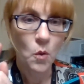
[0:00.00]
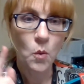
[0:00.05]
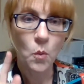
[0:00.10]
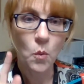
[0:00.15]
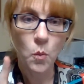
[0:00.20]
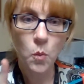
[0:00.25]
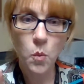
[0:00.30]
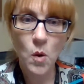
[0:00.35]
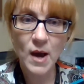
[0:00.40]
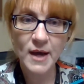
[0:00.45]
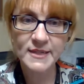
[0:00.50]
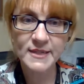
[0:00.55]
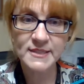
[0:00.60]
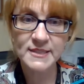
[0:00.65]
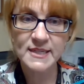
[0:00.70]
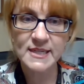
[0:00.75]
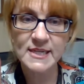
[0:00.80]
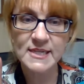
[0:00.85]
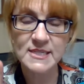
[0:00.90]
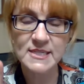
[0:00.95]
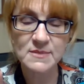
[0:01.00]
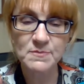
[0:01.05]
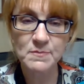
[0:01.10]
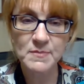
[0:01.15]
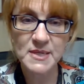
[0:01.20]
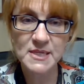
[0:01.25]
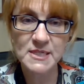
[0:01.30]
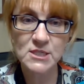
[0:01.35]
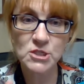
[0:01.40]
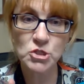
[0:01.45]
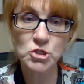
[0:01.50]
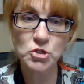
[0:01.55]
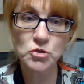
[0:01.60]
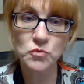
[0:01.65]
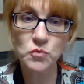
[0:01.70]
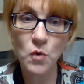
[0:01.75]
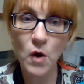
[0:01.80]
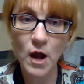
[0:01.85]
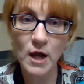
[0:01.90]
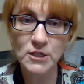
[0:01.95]
What is Mr.
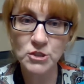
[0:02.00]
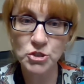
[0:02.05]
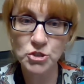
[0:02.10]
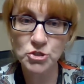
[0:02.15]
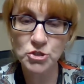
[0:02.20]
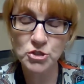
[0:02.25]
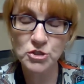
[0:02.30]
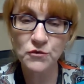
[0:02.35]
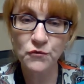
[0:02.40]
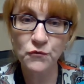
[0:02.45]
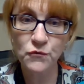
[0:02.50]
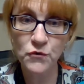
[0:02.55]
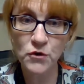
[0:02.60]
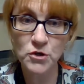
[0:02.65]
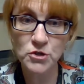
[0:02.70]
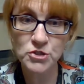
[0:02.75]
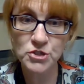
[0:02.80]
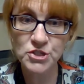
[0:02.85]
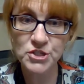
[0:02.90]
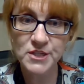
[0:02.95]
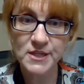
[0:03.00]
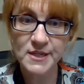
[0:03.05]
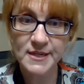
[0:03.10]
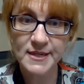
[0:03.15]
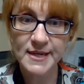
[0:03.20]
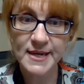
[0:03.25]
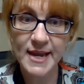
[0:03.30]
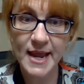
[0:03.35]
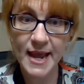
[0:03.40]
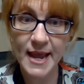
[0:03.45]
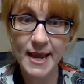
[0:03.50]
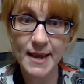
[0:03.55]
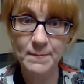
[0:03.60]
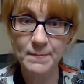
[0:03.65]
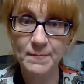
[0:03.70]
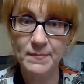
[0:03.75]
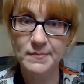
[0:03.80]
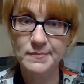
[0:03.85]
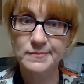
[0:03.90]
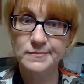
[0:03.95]
Rogers' first
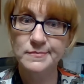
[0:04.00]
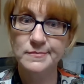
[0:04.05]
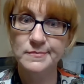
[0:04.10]
name?